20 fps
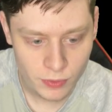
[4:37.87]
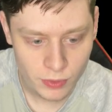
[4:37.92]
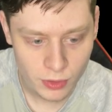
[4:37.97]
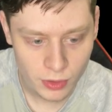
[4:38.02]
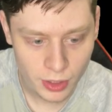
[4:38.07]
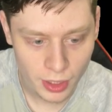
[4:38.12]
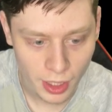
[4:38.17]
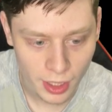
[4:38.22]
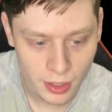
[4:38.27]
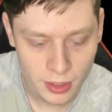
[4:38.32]

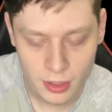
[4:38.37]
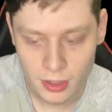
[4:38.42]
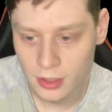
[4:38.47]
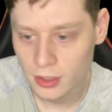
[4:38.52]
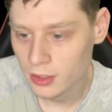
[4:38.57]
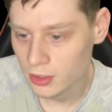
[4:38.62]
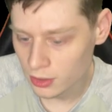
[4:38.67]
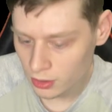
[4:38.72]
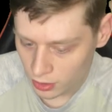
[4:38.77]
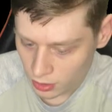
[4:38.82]
Okay,
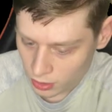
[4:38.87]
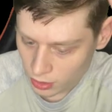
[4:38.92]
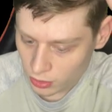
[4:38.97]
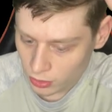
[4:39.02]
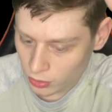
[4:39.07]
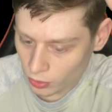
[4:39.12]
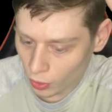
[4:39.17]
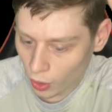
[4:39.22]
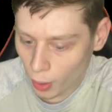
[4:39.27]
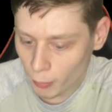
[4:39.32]

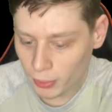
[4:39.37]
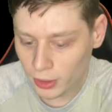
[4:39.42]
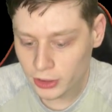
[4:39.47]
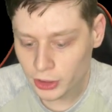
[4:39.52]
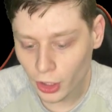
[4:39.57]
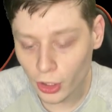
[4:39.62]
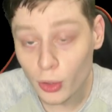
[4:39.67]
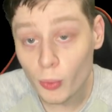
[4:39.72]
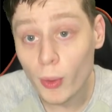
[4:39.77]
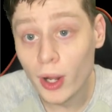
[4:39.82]
so I'm going to show
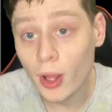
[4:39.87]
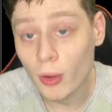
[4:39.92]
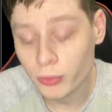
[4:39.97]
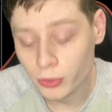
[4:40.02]
you what else